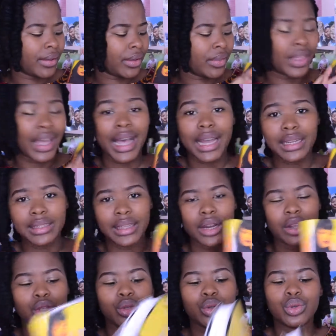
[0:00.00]
in the colors that I
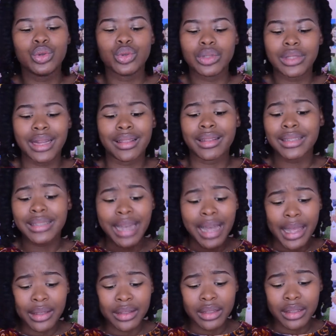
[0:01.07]
used and the
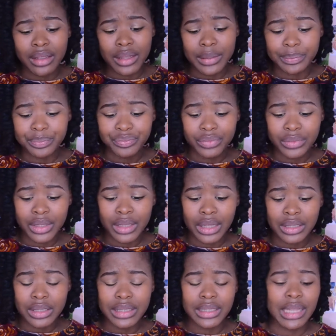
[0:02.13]
type
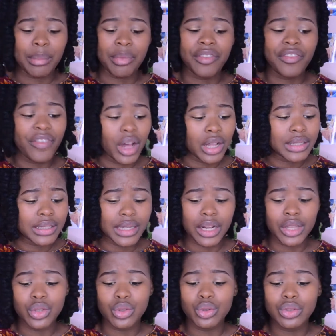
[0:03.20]
of fonts that
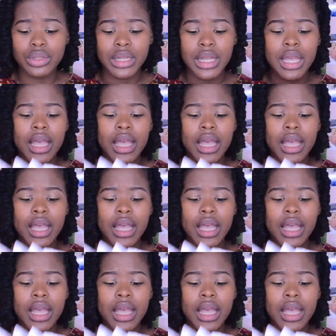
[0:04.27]
I used.